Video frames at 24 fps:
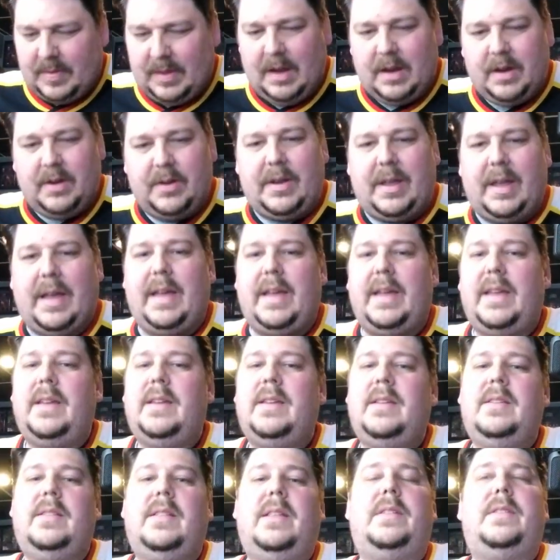Okay,
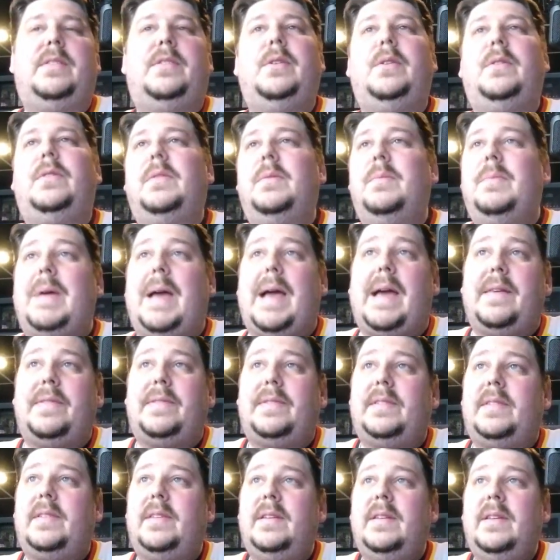let's do some
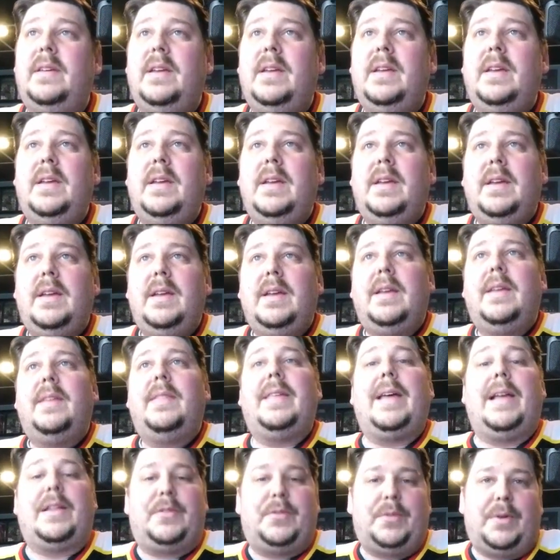maths.
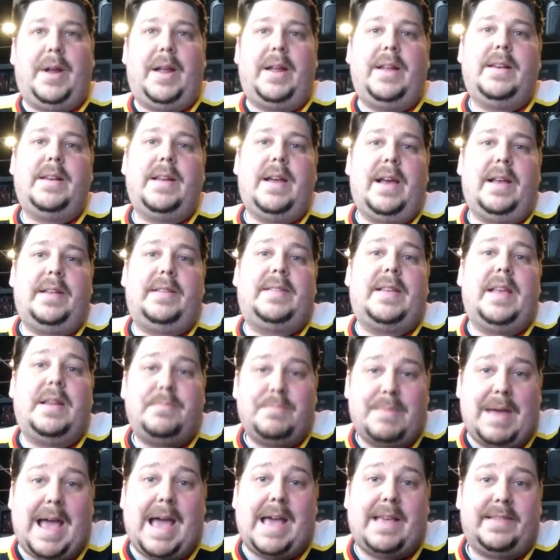That's right, I
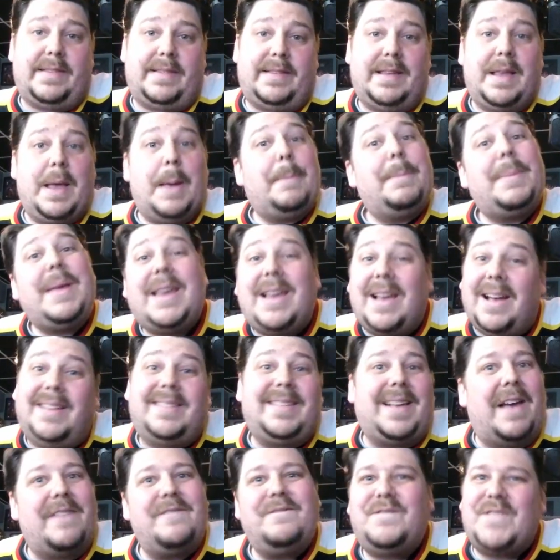said maths
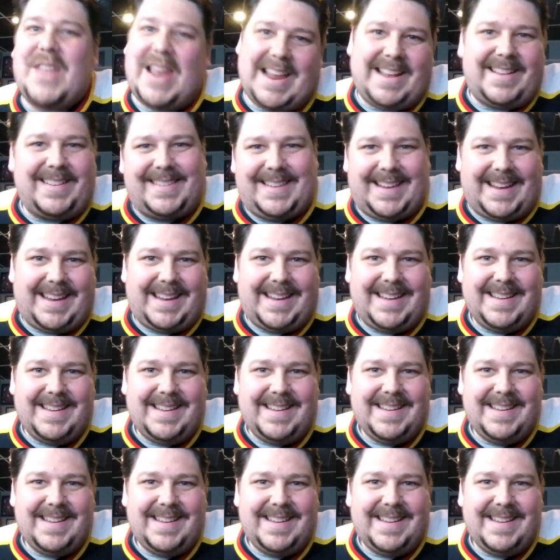because I'm fancy.